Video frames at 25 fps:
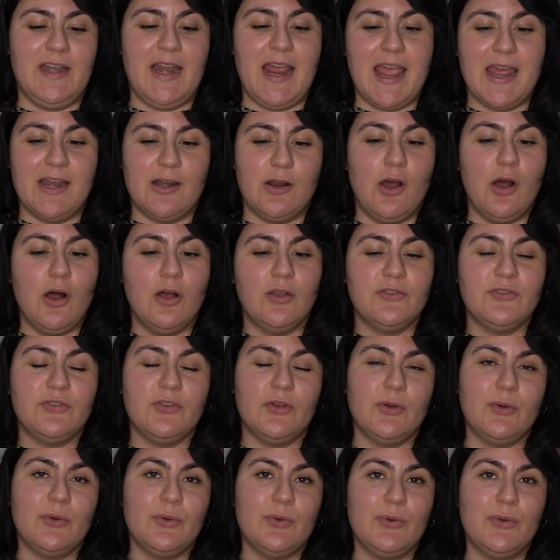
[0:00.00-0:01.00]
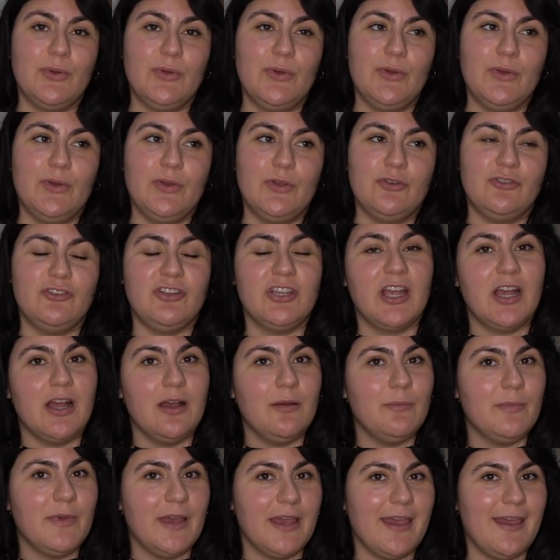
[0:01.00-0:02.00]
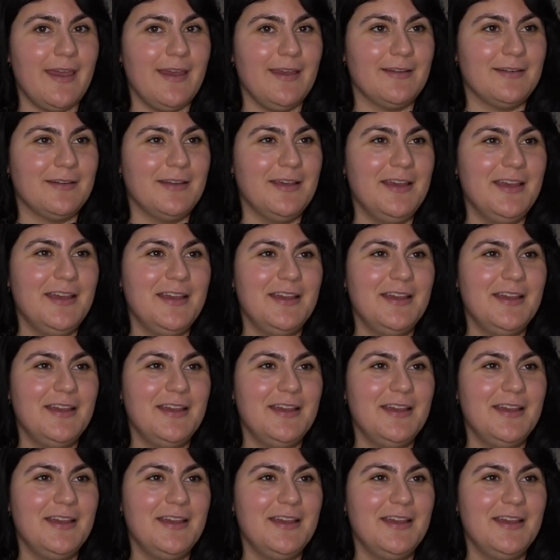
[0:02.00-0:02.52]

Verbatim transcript: And also, she cut my hand